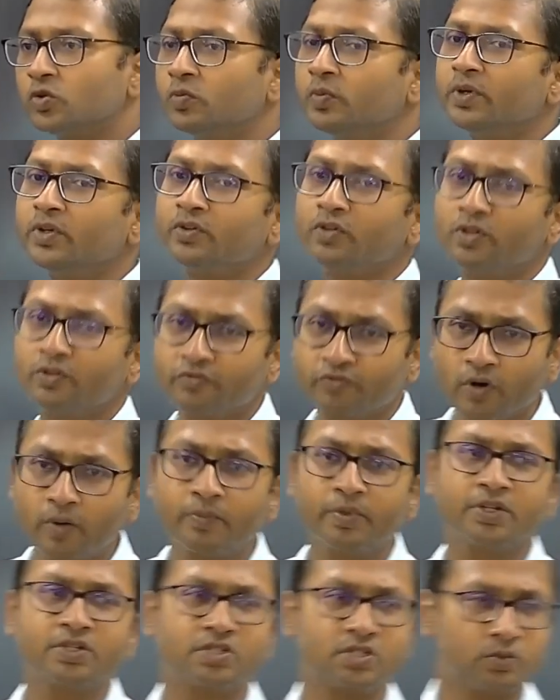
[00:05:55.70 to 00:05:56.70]
a uniform
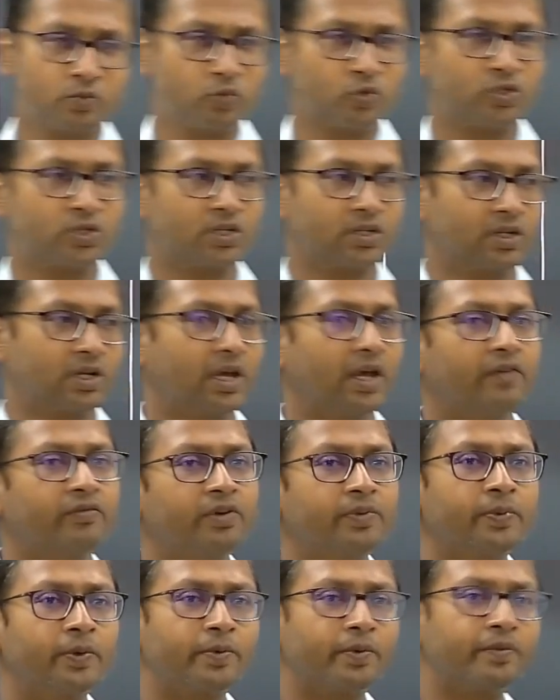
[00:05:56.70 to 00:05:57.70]
distribution, every
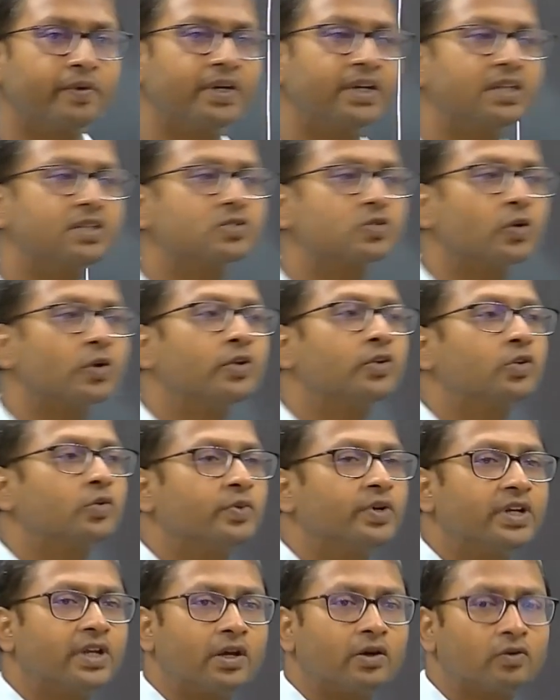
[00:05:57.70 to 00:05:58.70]
probability is going to be
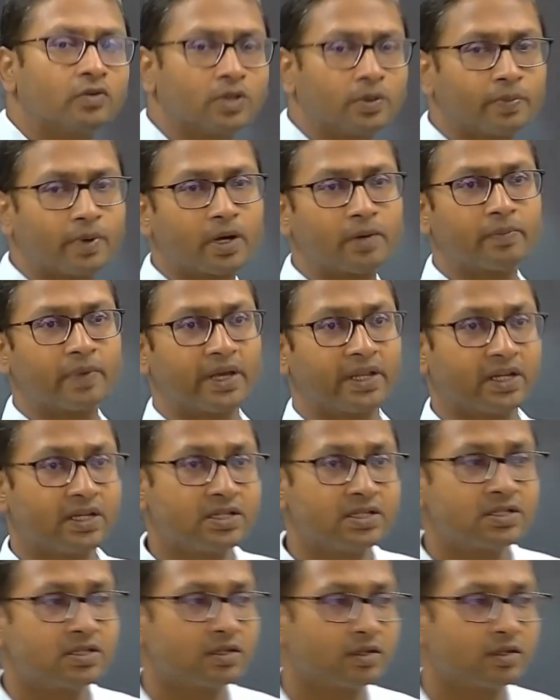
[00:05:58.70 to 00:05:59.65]
10 to the power minus